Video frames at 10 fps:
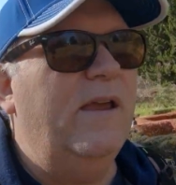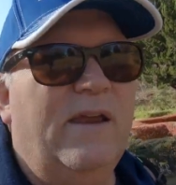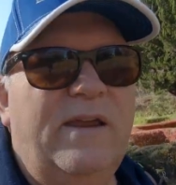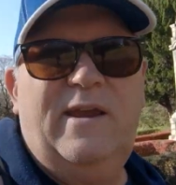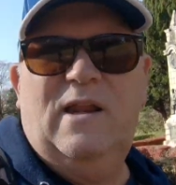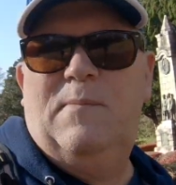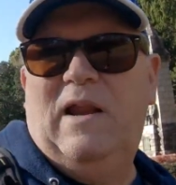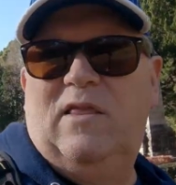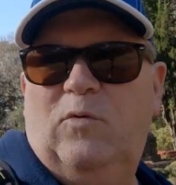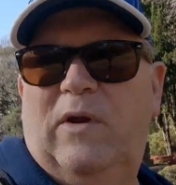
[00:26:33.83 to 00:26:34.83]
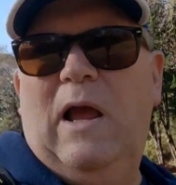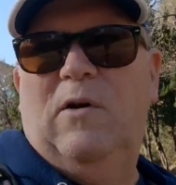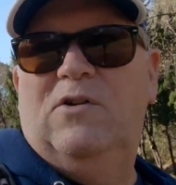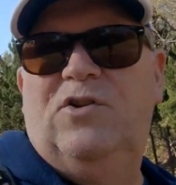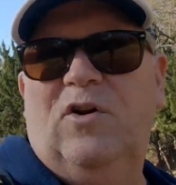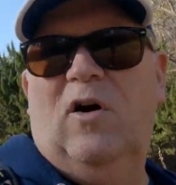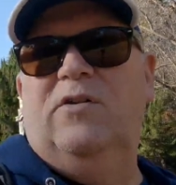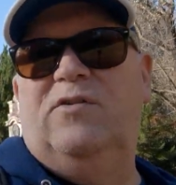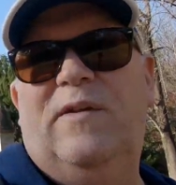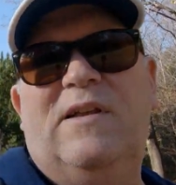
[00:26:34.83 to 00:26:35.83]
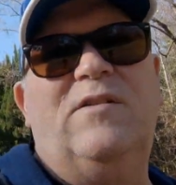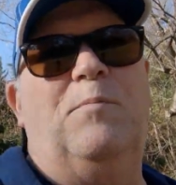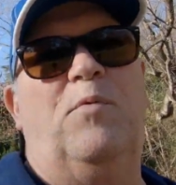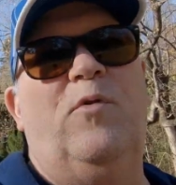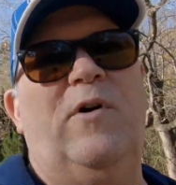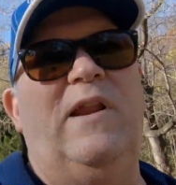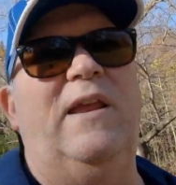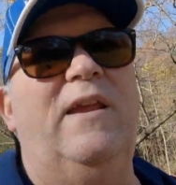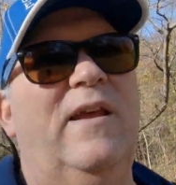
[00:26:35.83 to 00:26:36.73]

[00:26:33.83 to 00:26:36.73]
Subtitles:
You get about a 3-hour charge. Oh, that's a pretty